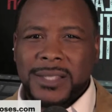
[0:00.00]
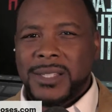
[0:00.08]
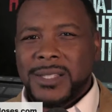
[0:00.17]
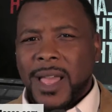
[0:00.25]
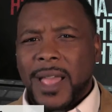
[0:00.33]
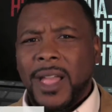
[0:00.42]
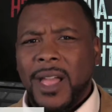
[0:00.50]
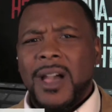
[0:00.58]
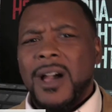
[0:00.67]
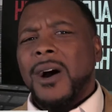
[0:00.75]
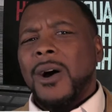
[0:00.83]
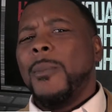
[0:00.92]
this is like,
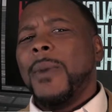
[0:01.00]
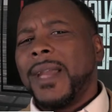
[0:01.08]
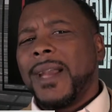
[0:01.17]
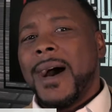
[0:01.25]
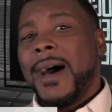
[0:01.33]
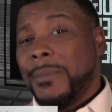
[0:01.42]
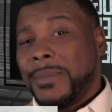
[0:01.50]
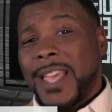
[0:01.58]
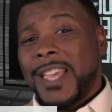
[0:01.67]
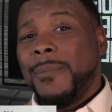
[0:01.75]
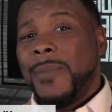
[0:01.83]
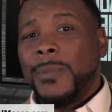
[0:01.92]
oh my God, I'm
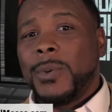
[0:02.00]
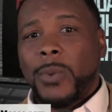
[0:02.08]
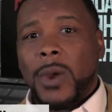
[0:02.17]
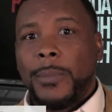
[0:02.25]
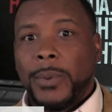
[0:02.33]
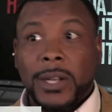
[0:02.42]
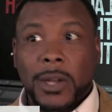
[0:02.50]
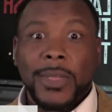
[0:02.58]
taking people's property.